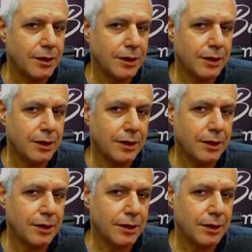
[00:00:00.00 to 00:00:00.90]
right
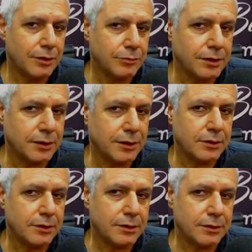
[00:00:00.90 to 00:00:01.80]
now,
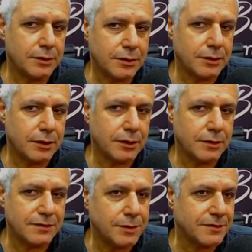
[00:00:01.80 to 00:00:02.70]
that something
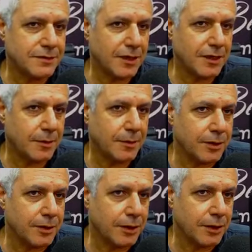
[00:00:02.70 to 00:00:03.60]
is happening out there.
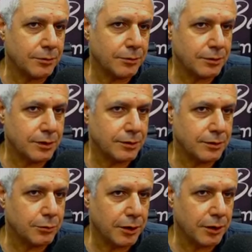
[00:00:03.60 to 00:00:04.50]
The world
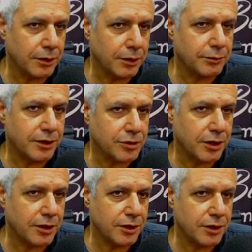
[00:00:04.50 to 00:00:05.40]
really changes very
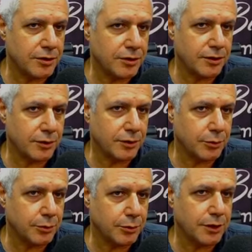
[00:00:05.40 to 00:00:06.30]
quickly.
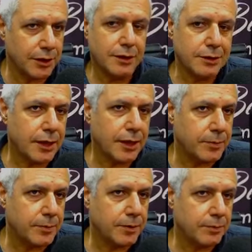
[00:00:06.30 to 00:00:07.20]
The gap
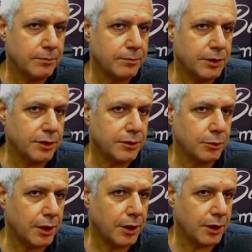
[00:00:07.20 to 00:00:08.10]
between the way
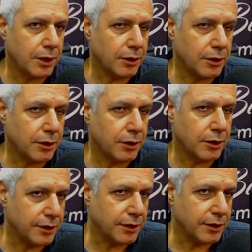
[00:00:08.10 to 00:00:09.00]
learning is done
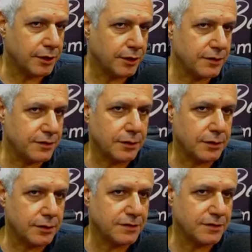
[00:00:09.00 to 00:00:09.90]
inside
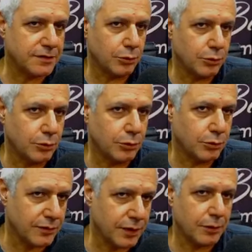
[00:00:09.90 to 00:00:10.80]
schools and
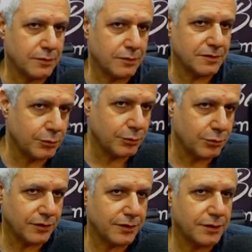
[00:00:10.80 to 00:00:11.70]
outside schools is getting
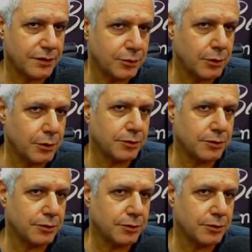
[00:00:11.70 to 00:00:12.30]
wider and wider.